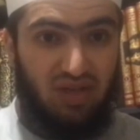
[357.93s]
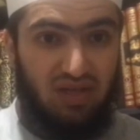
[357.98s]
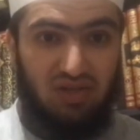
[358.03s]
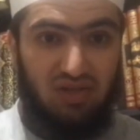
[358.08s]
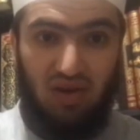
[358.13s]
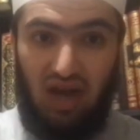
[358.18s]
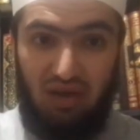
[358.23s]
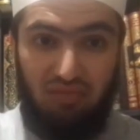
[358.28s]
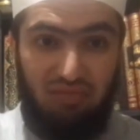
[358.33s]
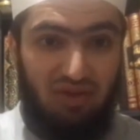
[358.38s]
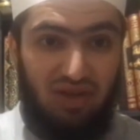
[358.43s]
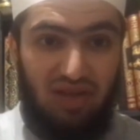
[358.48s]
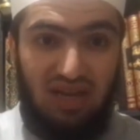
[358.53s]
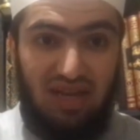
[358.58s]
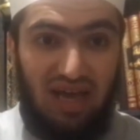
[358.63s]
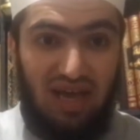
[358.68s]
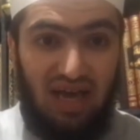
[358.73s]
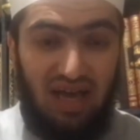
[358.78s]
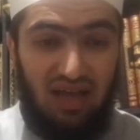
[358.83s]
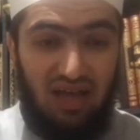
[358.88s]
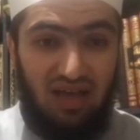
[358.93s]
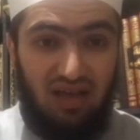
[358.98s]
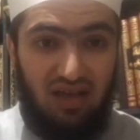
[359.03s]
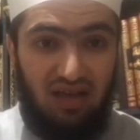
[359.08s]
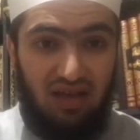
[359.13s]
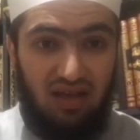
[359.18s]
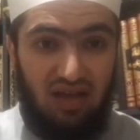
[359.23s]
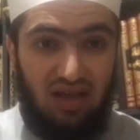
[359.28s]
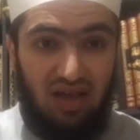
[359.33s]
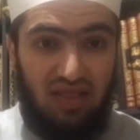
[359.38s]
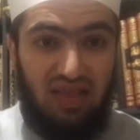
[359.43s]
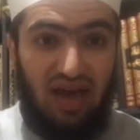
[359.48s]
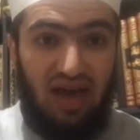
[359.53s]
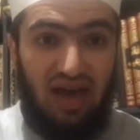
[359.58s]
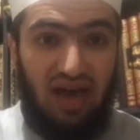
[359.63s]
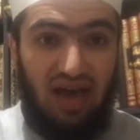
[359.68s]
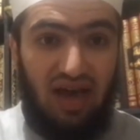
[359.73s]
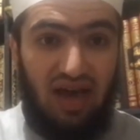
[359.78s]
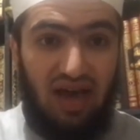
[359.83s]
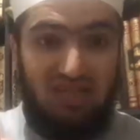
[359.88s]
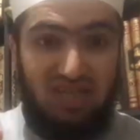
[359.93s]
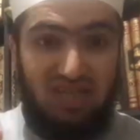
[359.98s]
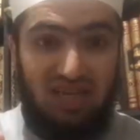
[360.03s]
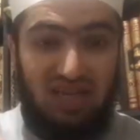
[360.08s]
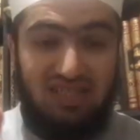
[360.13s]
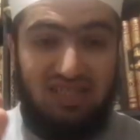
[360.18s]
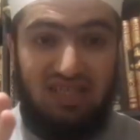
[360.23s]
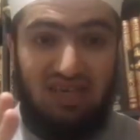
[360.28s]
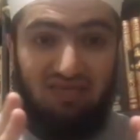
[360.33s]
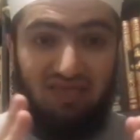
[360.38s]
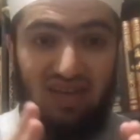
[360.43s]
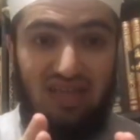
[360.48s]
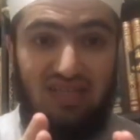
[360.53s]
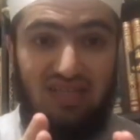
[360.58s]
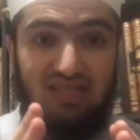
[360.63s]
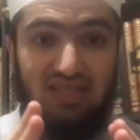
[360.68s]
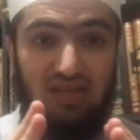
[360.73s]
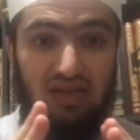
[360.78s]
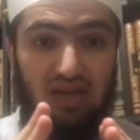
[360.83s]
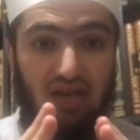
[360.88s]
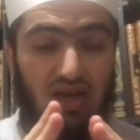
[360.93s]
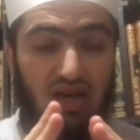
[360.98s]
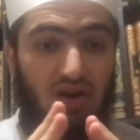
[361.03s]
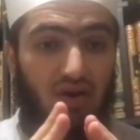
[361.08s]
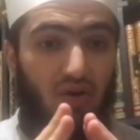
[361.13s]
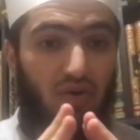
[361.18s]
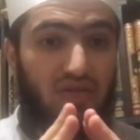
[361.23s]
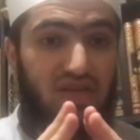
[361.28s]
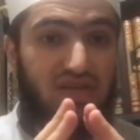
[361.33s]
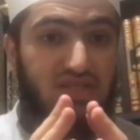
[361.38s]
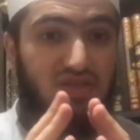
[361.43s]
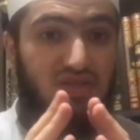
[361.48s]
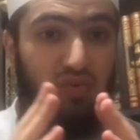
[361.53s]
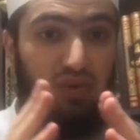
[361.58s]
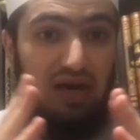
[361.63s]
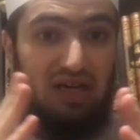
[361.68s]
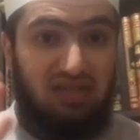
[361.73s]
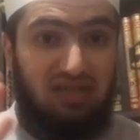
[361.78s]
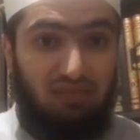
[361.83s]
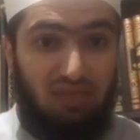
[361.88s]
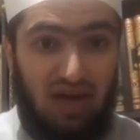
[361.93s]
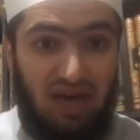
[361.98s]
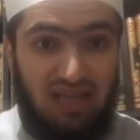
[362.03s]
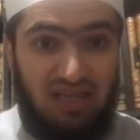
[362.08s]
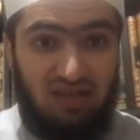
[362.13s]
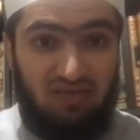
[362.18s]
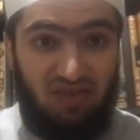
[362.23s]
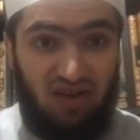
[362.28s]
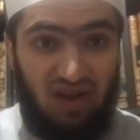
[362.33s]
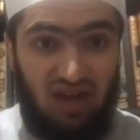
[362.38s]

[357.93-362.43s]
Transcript: So Alhamdulillah, that our religion has given us all these wajibat and